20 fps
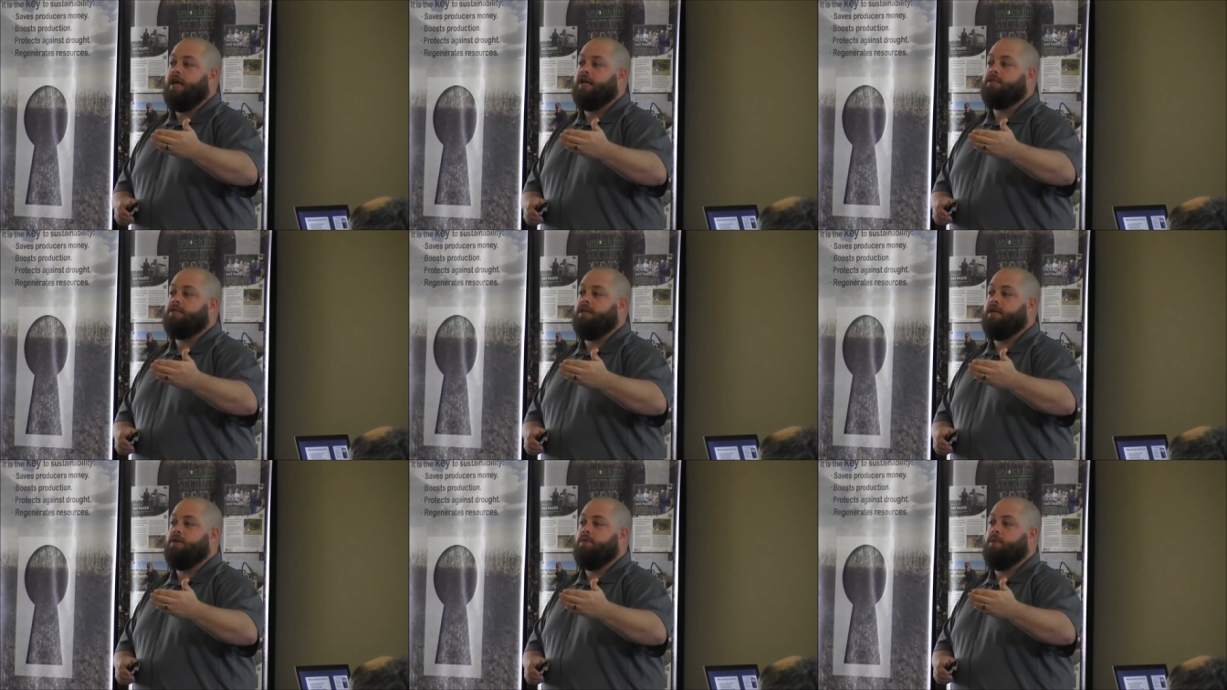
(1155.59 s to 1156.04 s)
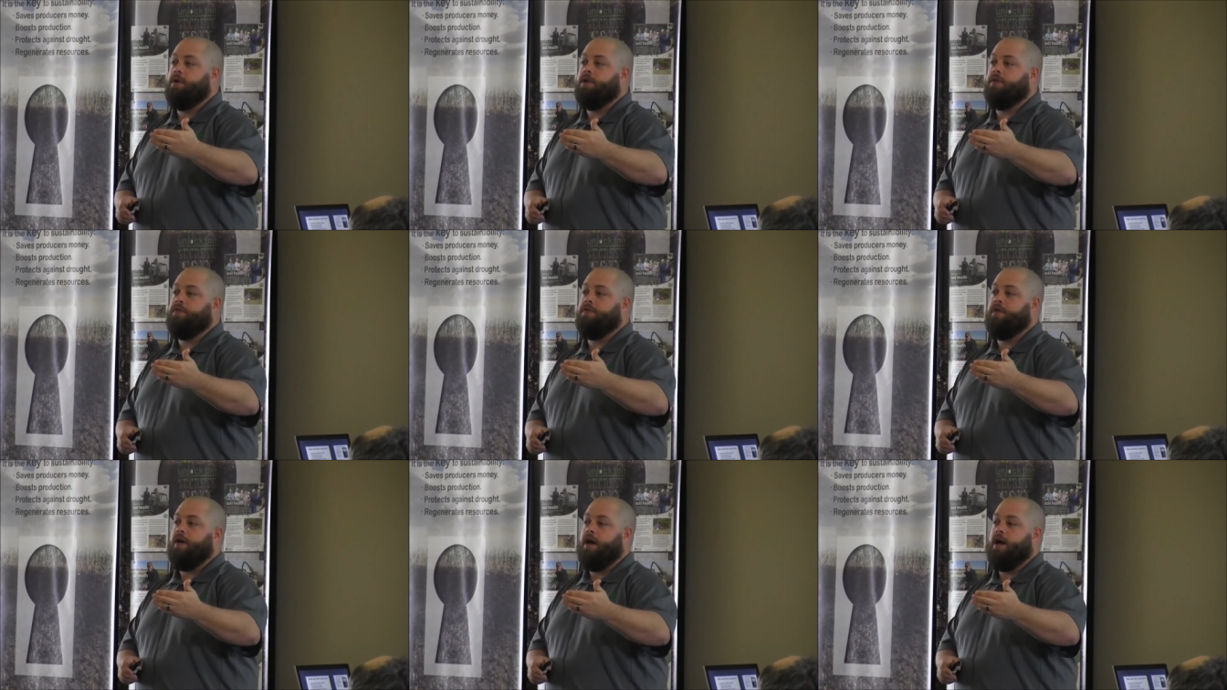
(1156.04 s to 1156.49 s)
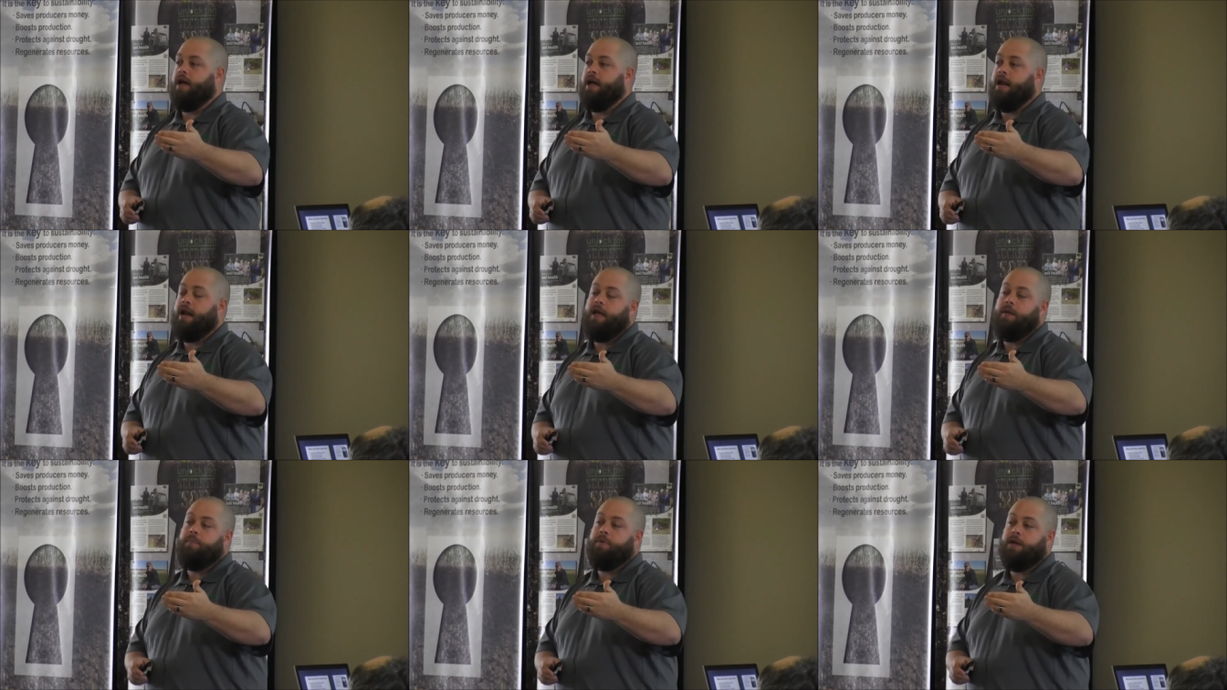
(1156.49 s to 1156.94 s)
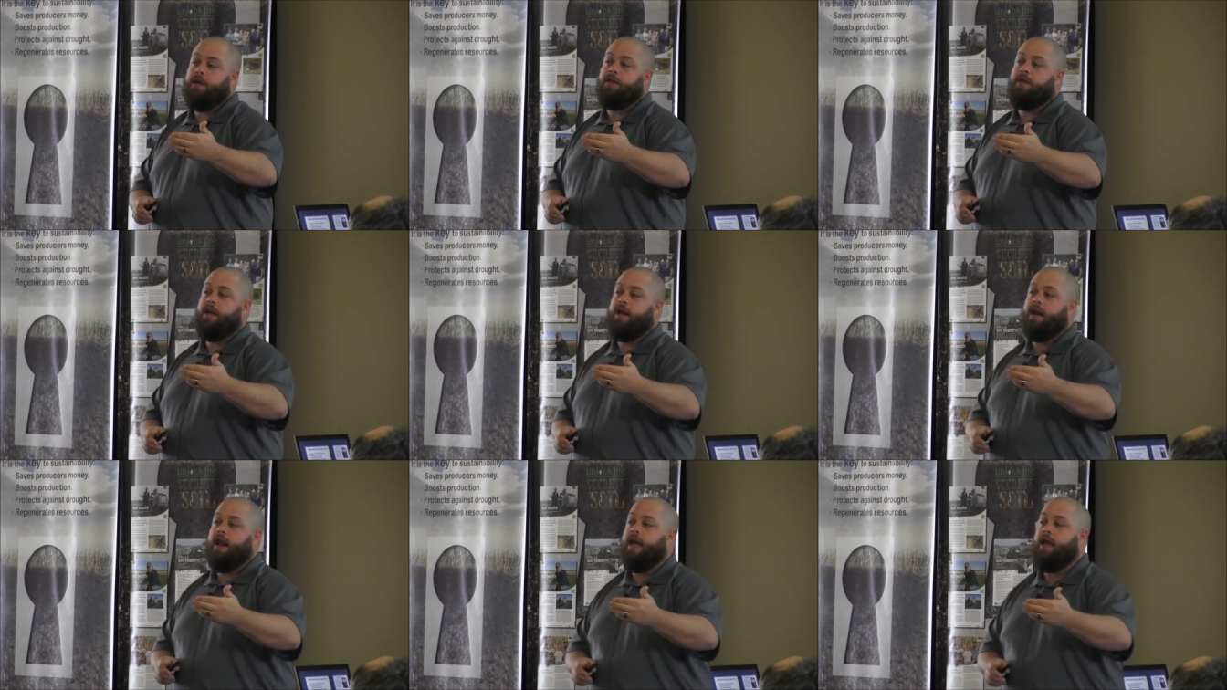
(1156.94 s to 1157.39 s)
testing with uh, N A
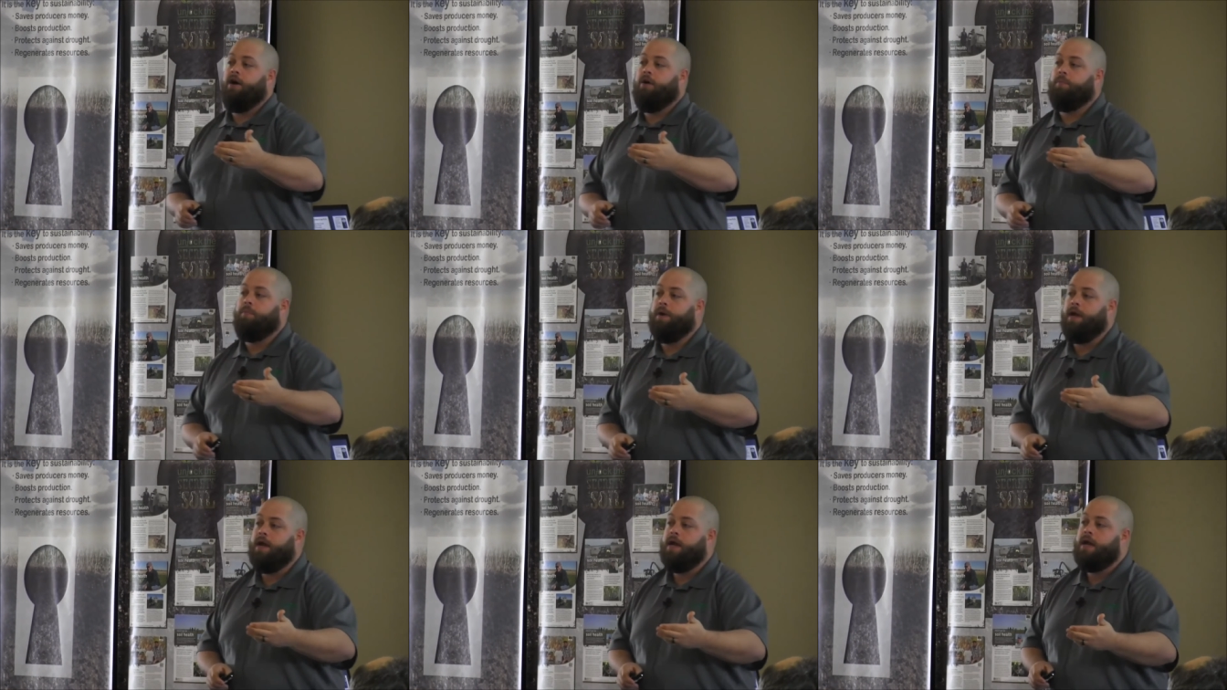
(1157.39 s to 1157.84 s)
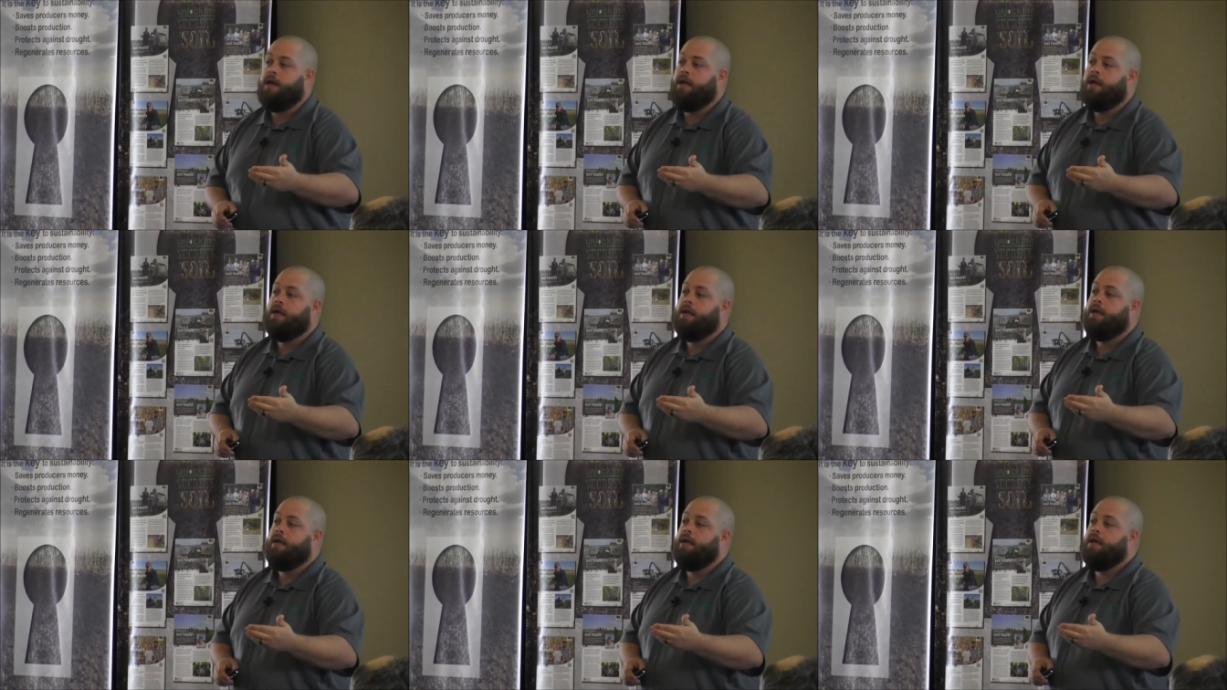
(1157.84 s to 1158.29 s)
P T and A L P.